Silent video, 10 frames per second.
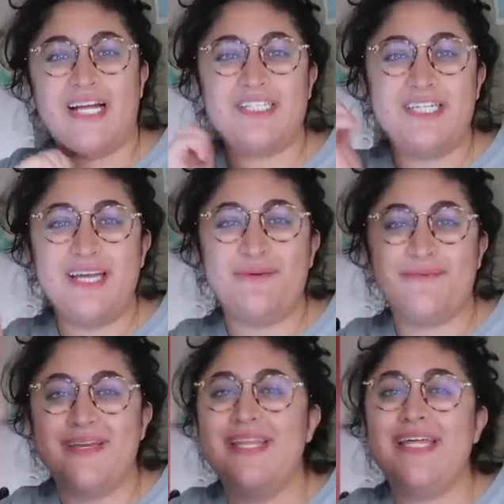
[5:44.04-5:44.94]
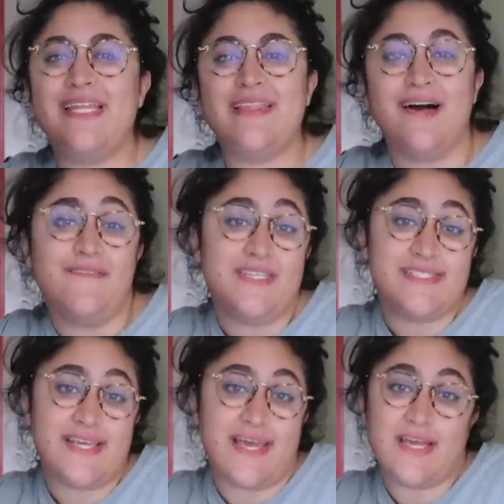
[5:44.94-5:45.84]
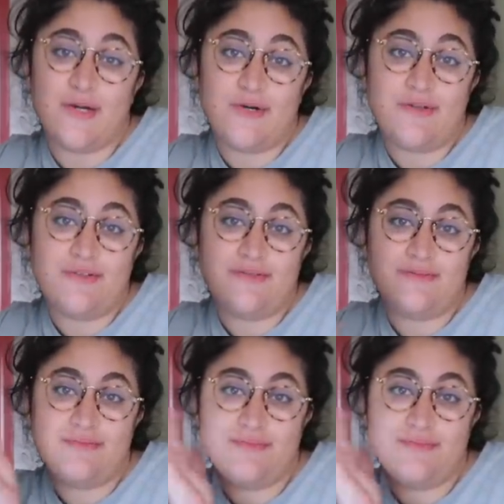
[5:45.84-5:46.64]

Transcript: I actually like really love this angle.